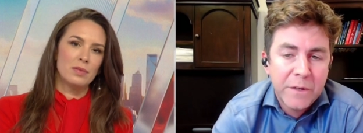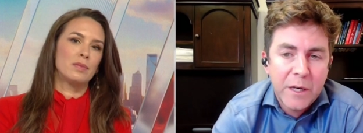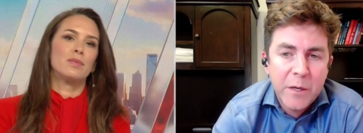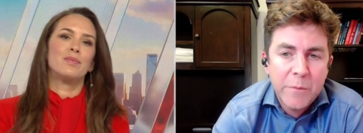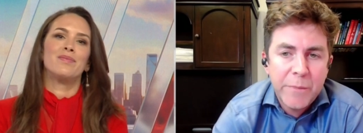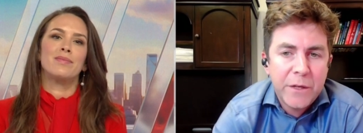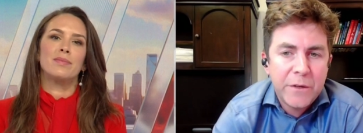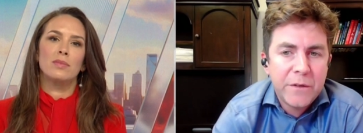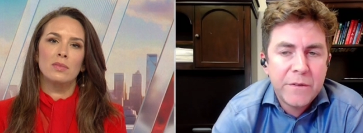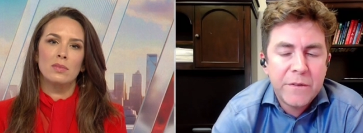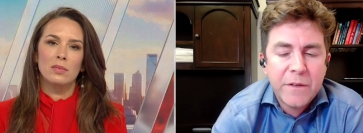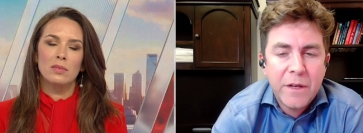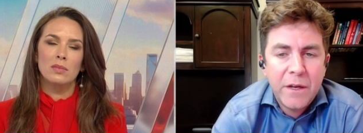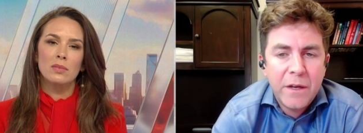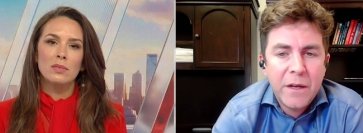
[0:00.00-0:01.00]
Speaker 1: and can be
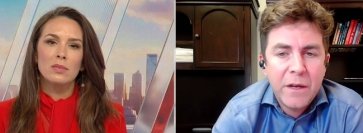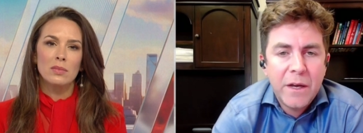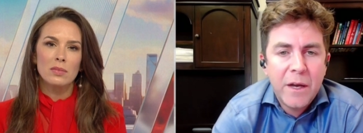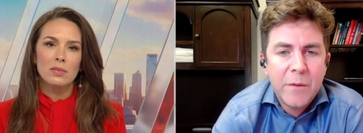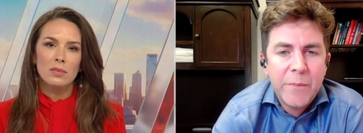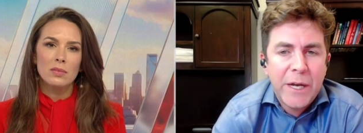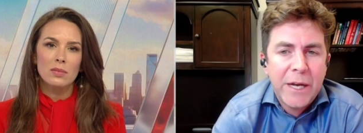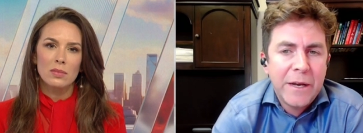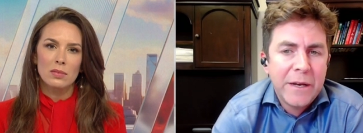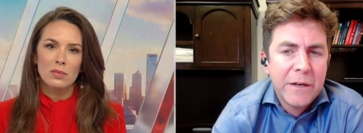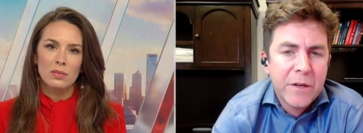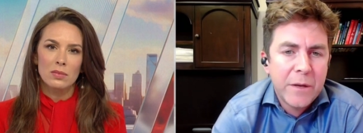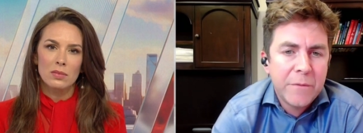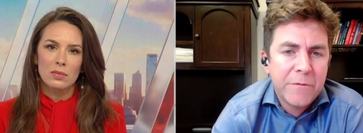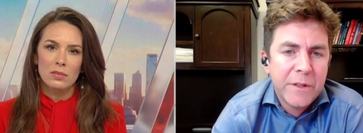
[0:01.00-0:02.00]
used um, at any
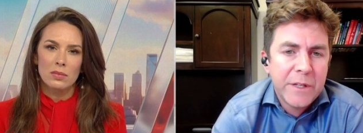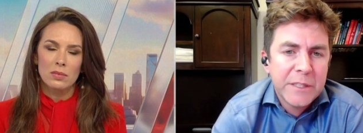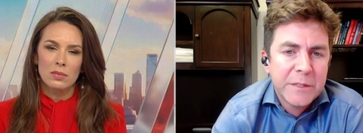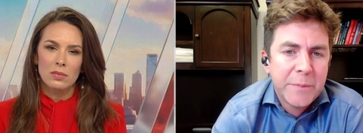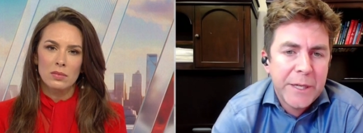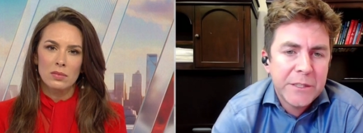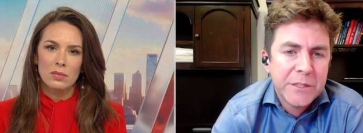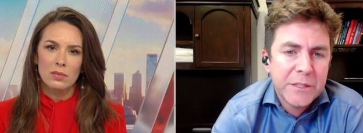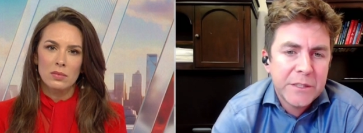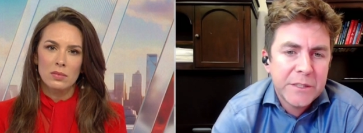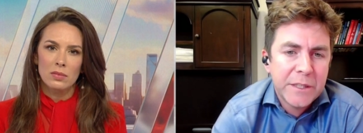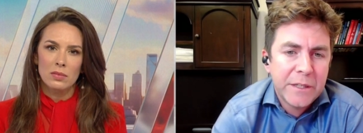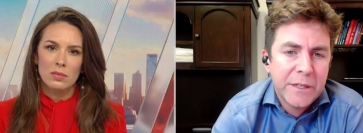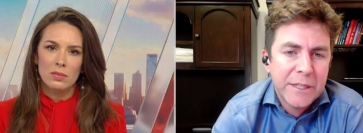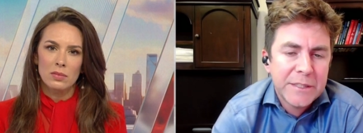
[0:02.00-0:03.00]
time for these patients
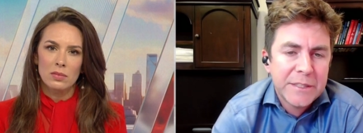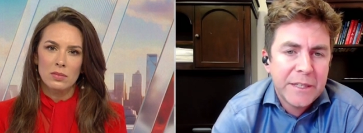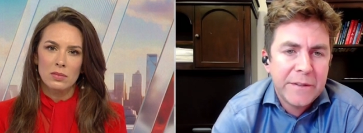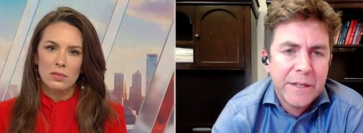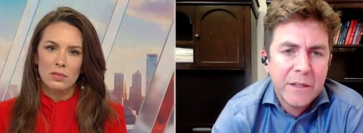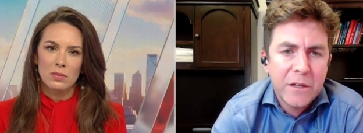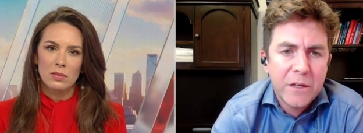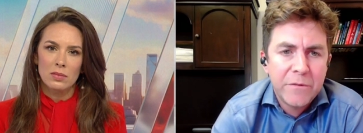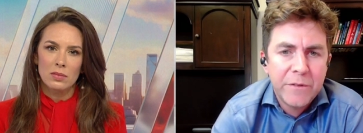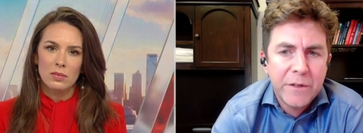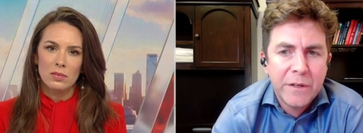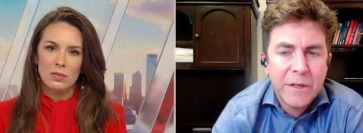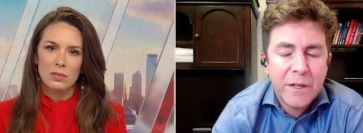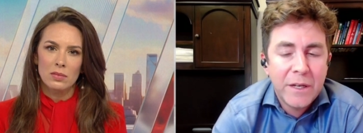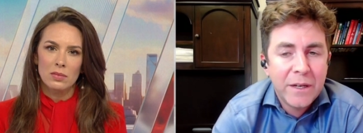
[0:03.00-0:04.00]
and extend their life
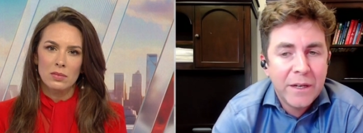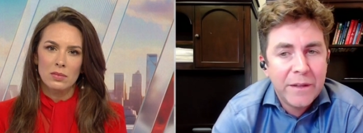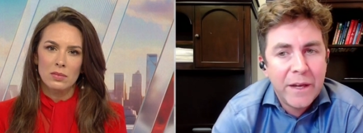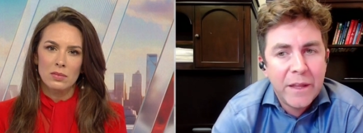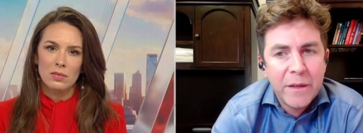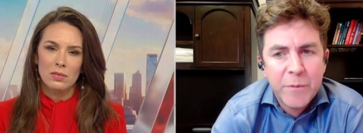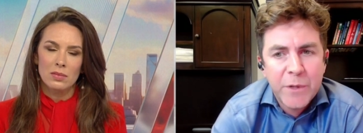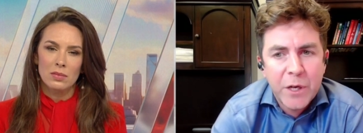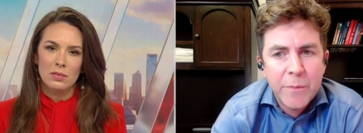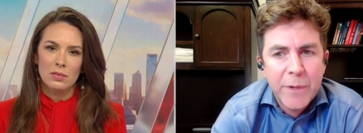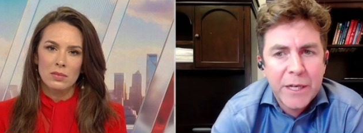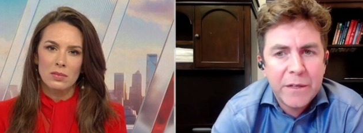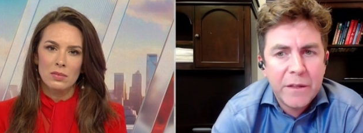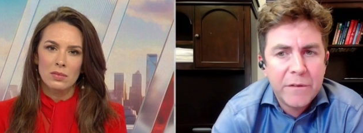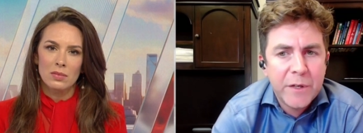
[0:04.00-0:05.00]
and allow them to go
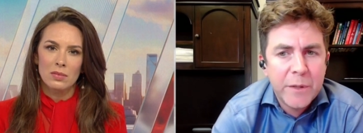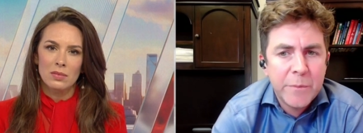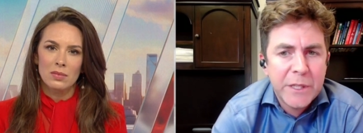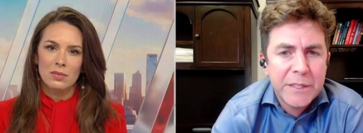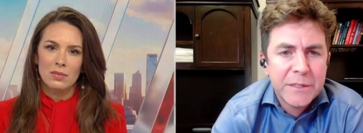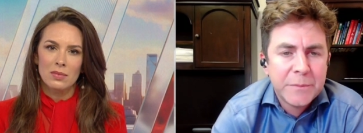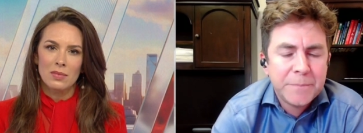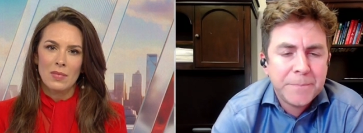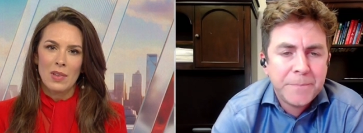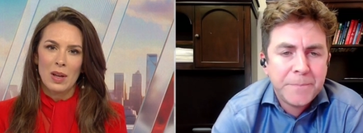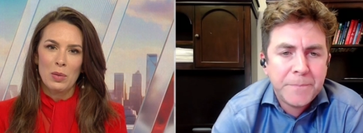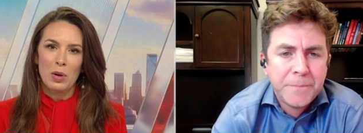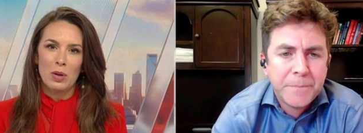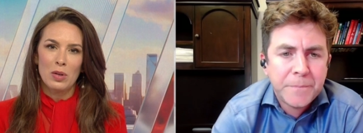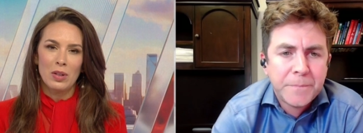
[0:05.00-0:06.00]
back to their families.
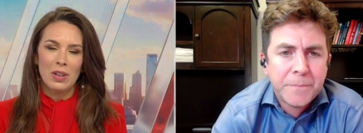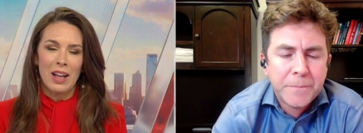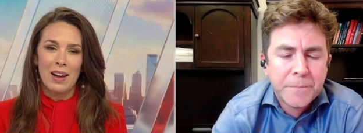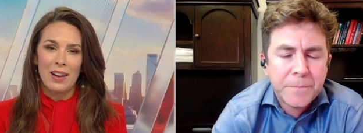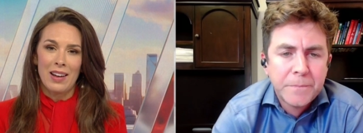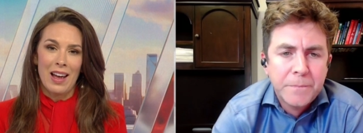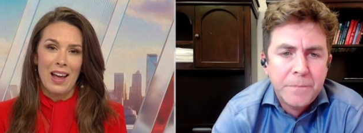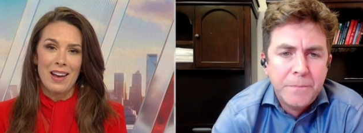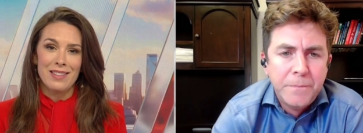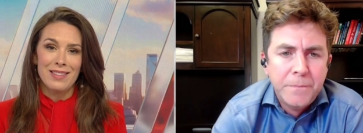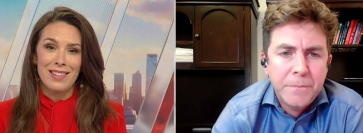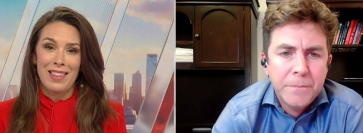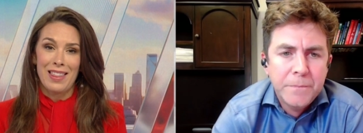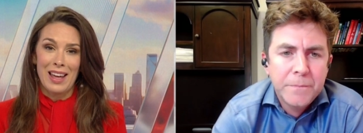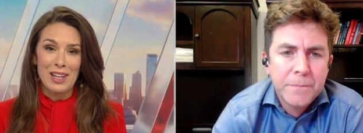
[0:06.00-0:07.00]
Speaker 2: Well, good luck and
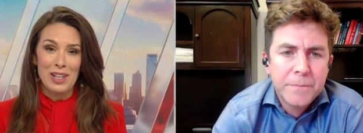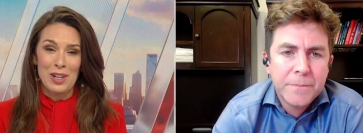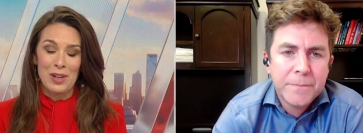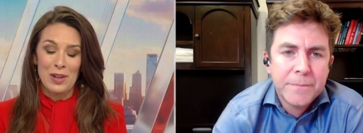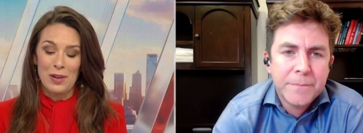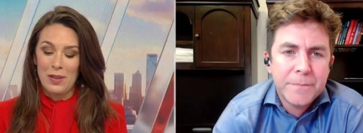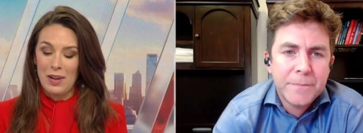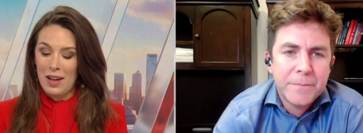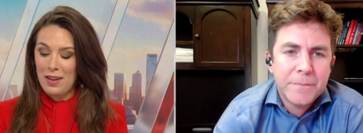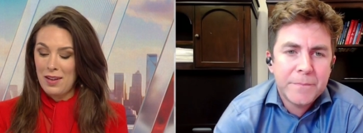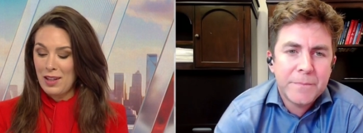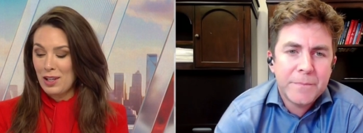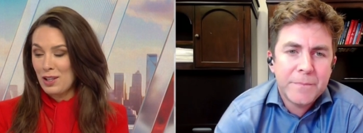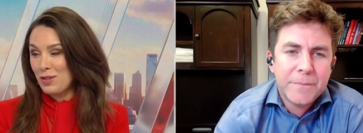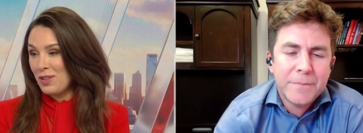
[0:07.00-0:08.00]
thank you, and
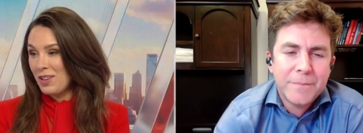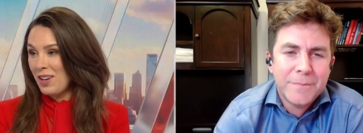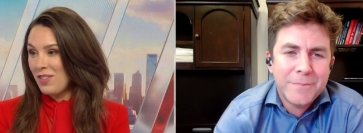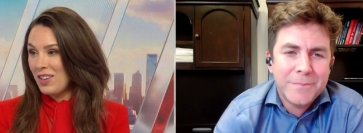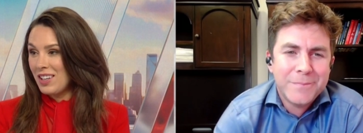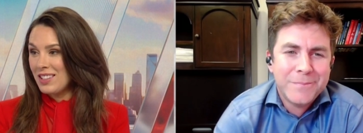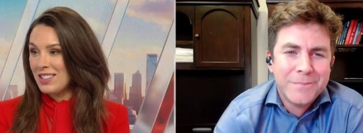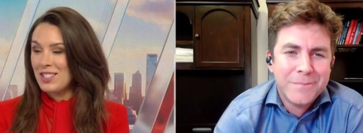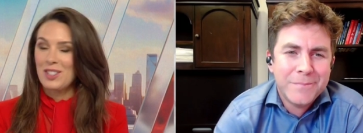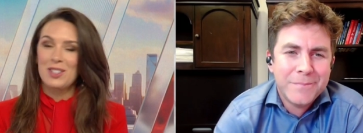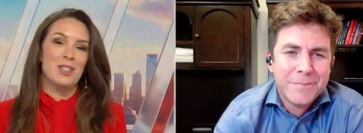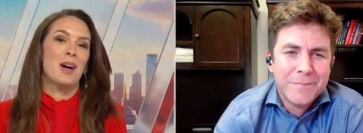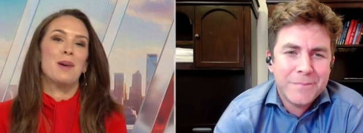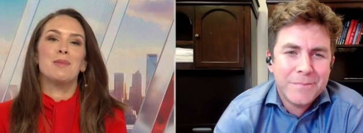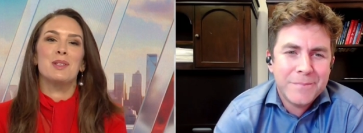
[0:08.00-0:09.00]
thanks for giving us your
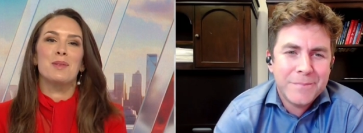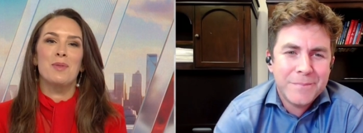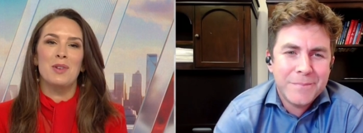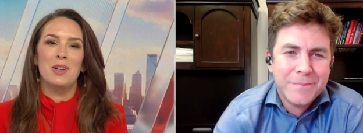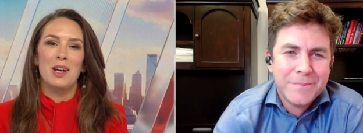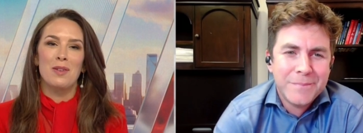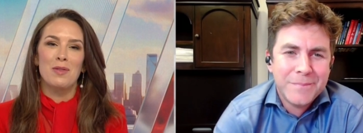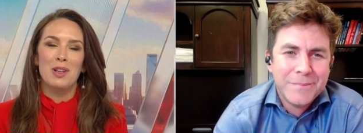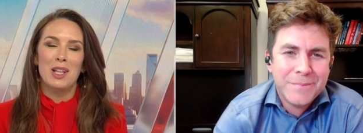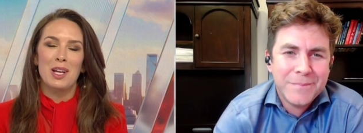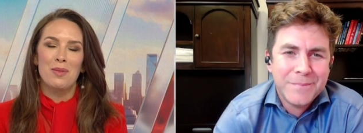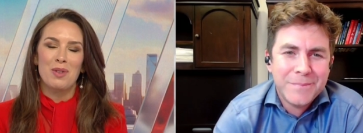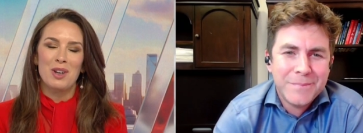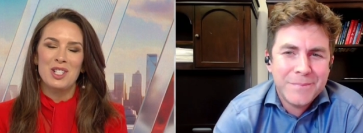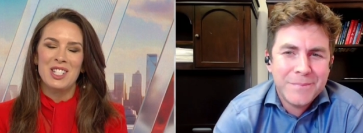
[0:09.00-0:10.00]
time this morning. I really
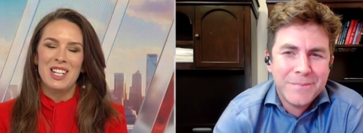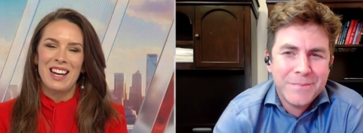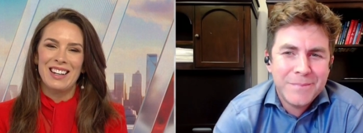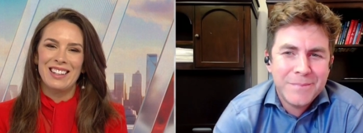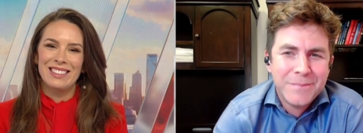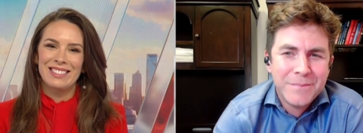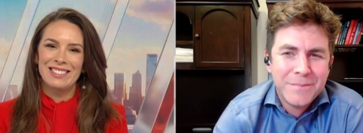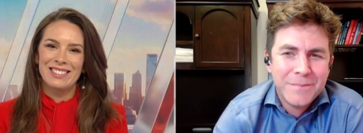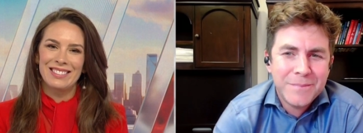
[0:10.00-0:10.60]
appreciate it.